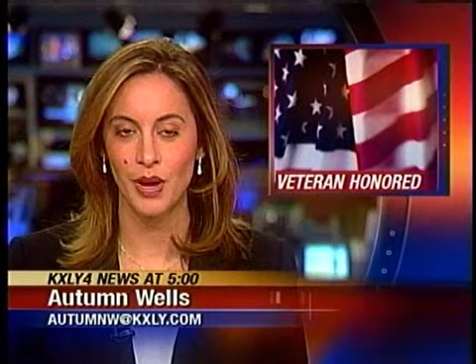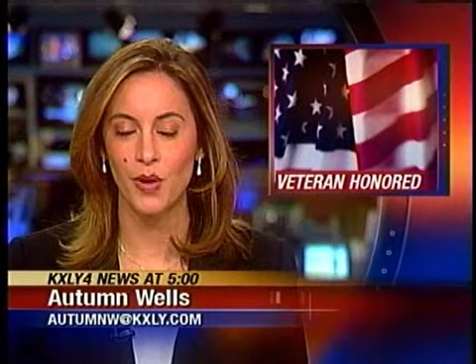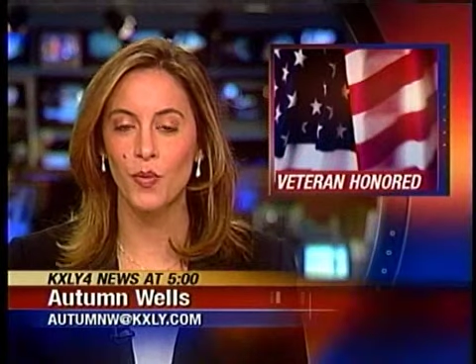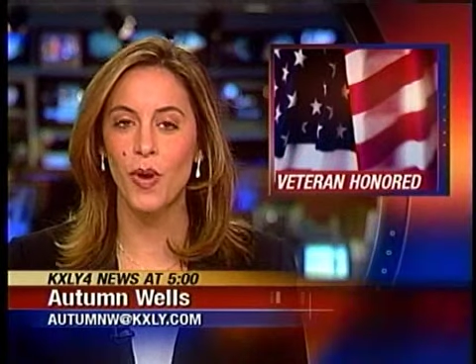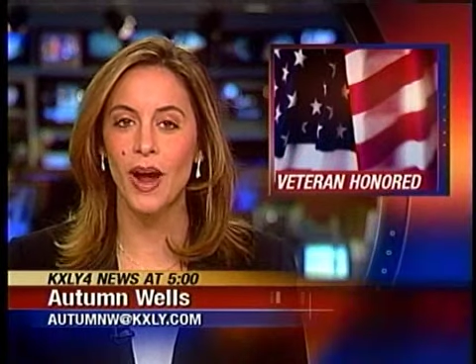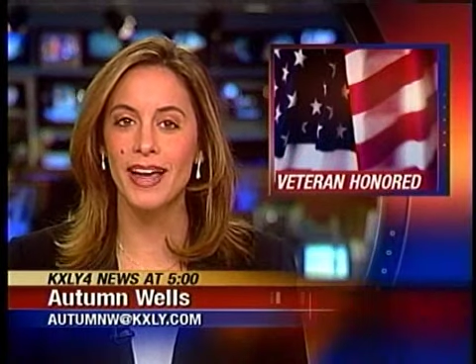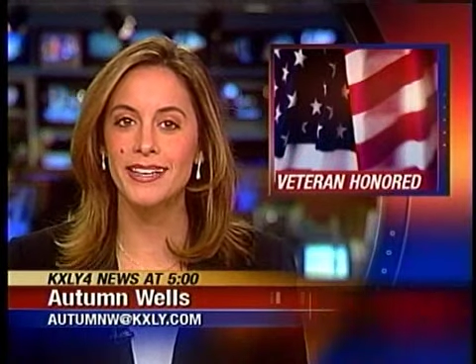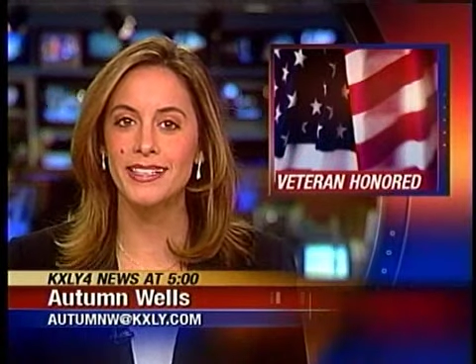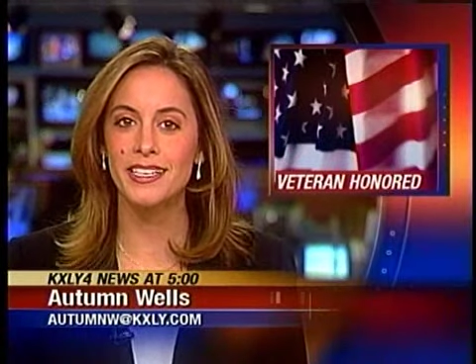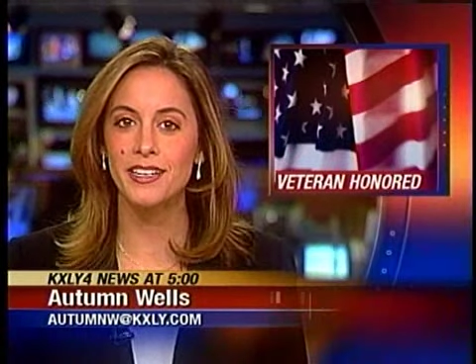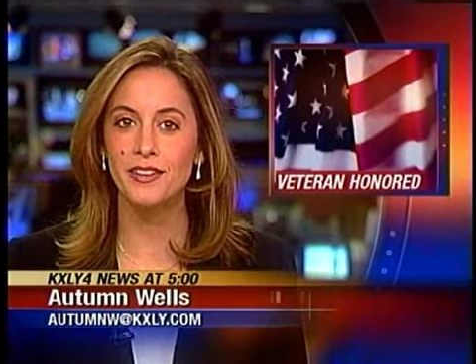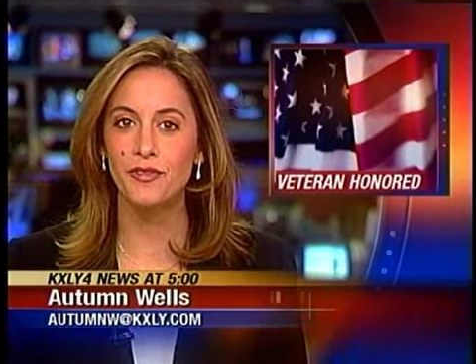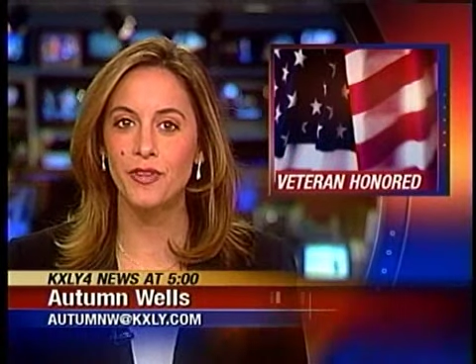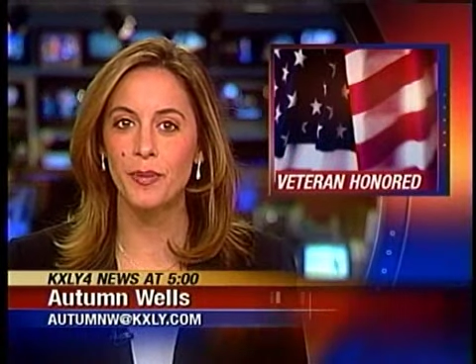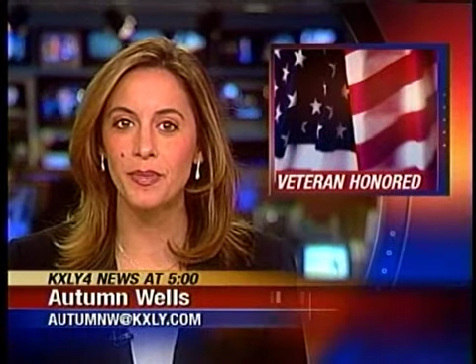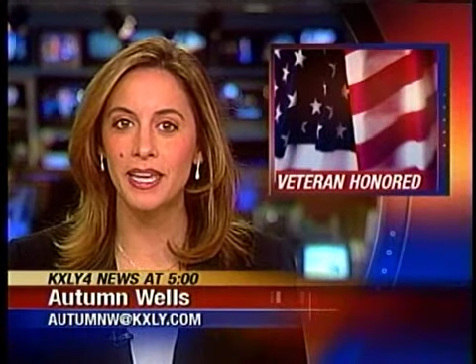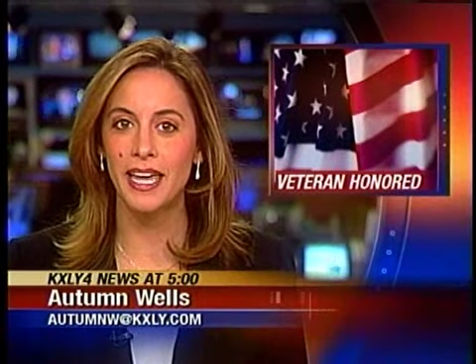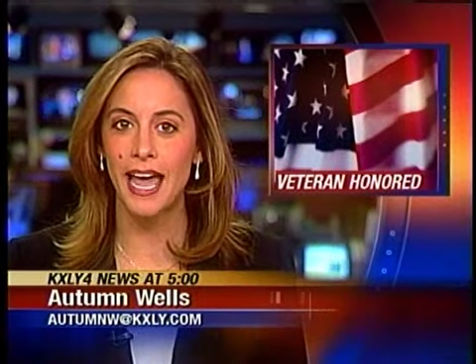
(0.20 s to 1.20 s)
Rising
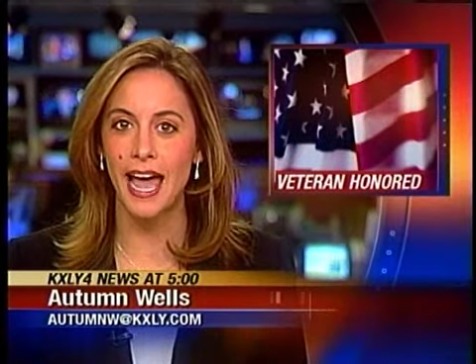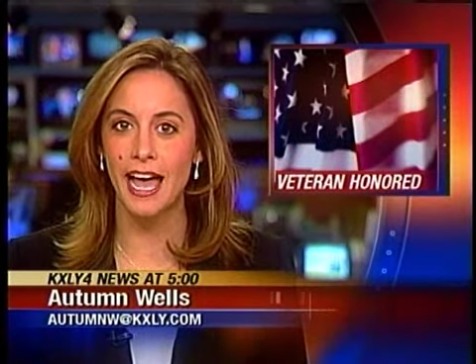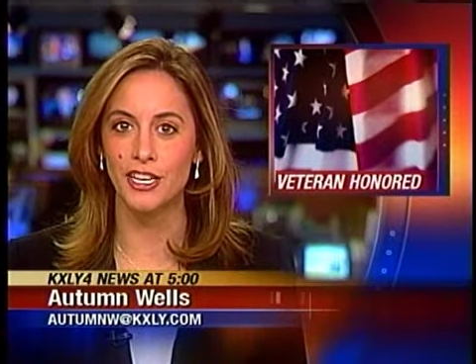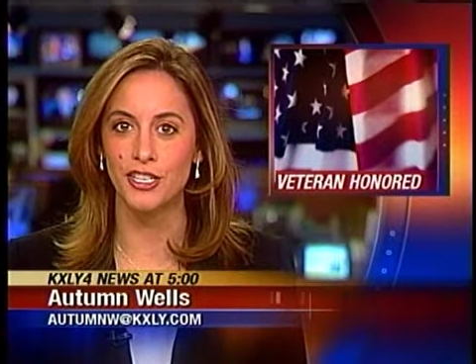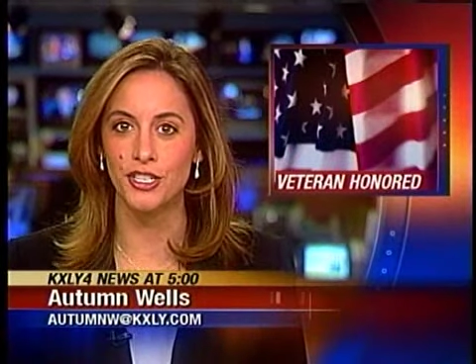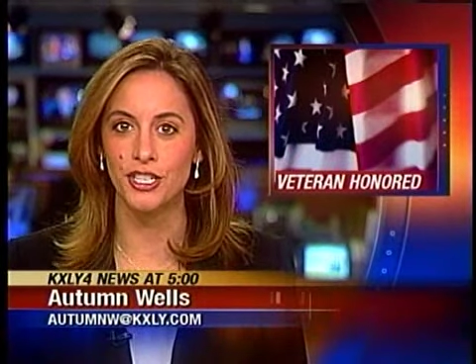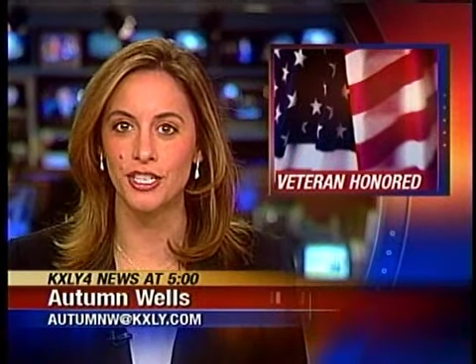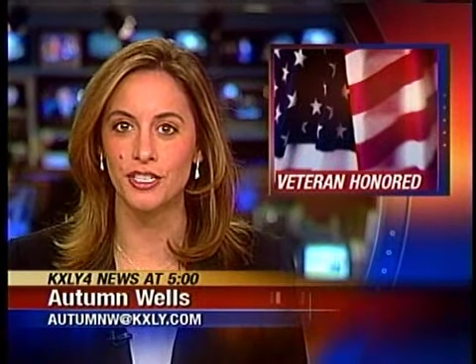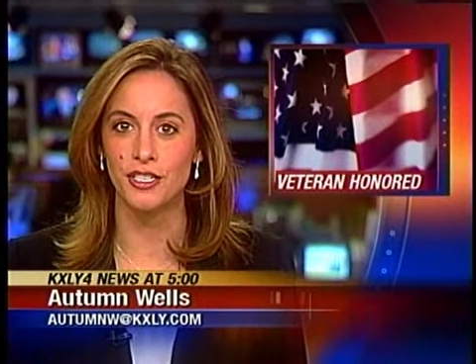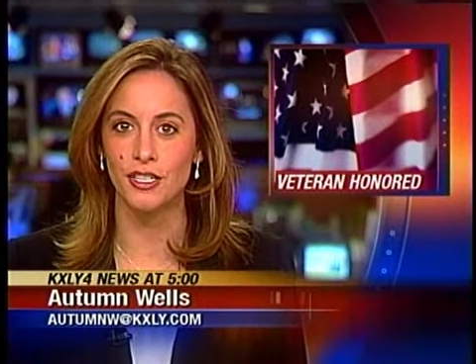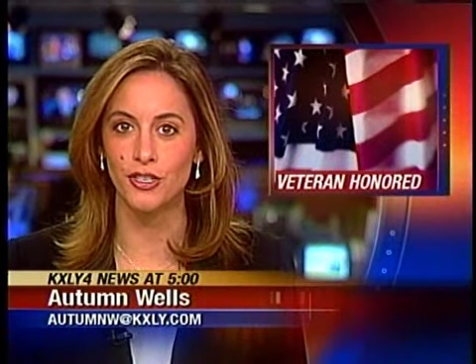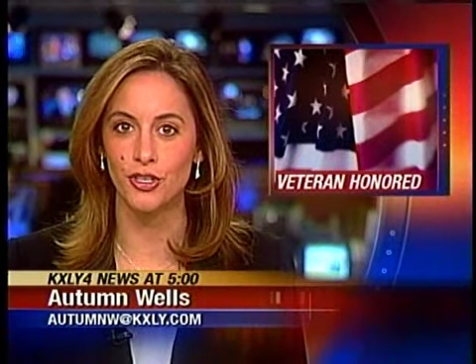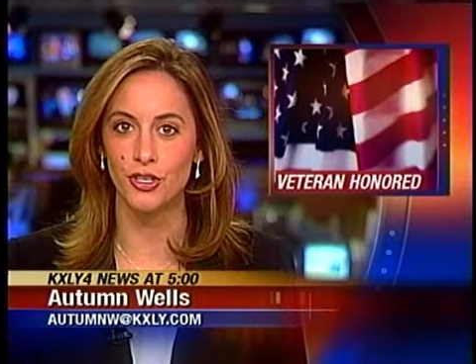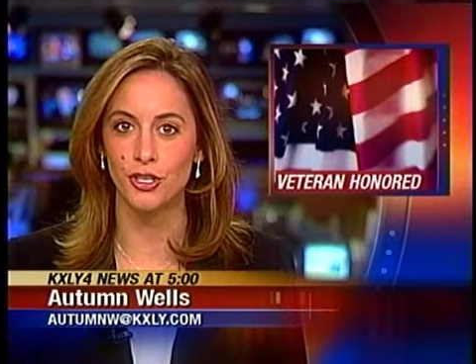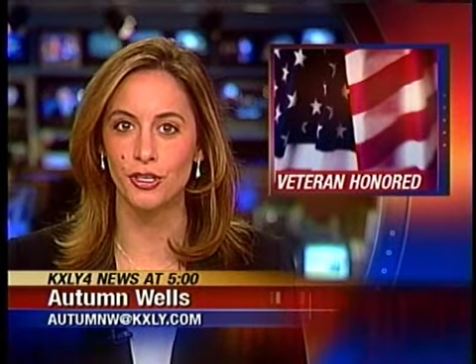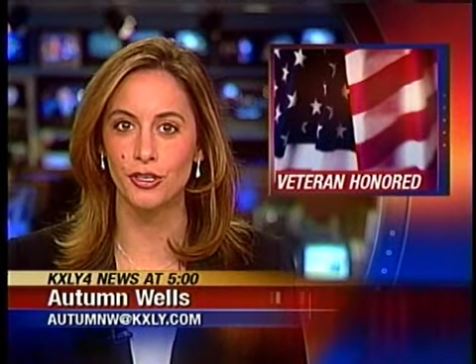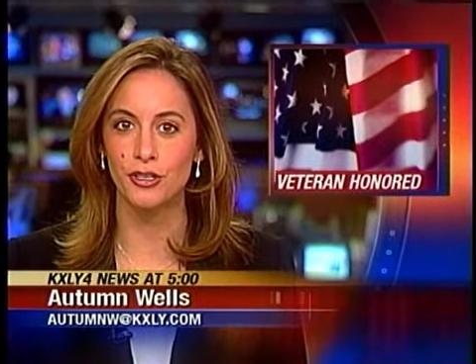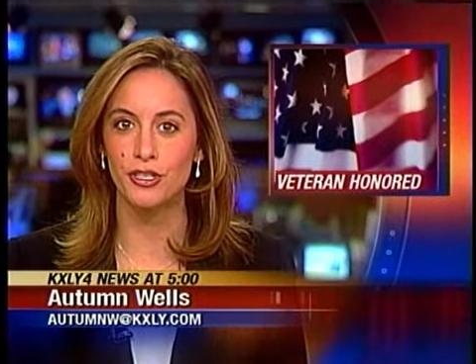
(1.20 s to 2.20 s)
from the ashes, a
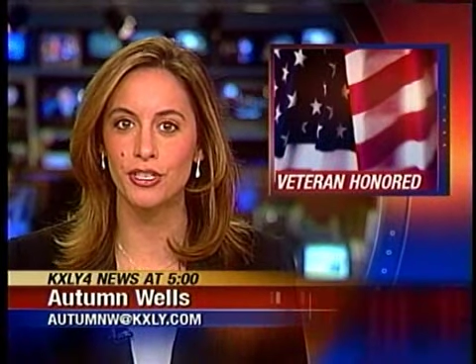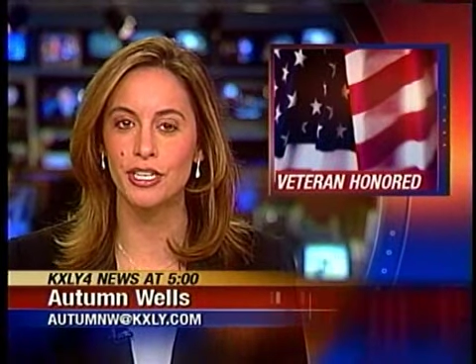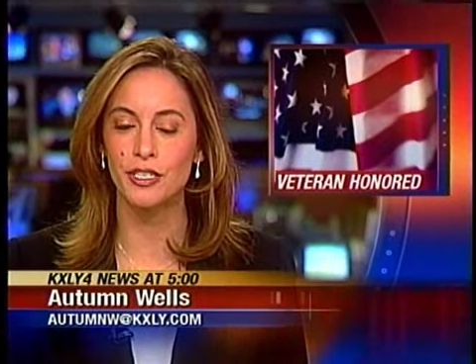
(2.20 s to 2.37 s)
church